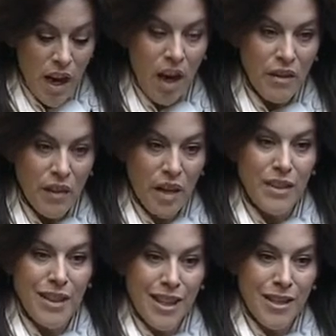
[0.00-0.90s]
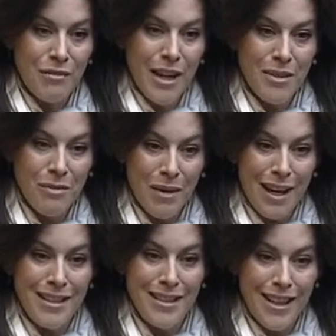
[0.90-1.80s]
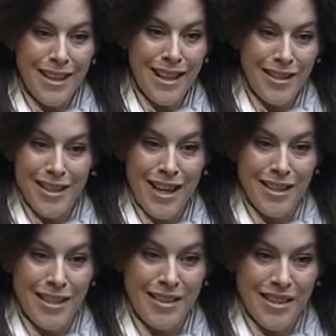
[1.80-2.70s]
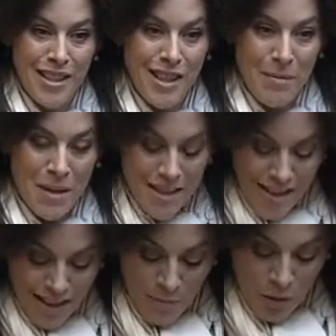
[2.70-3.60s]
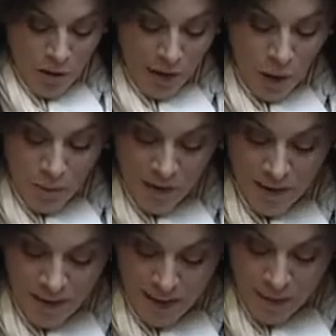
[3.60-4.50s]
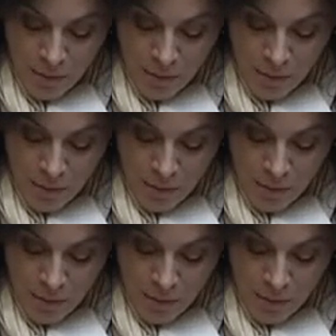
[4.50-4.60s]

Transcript: high-fiving the kids around him, and had settled in nearly immediately. But so I hope that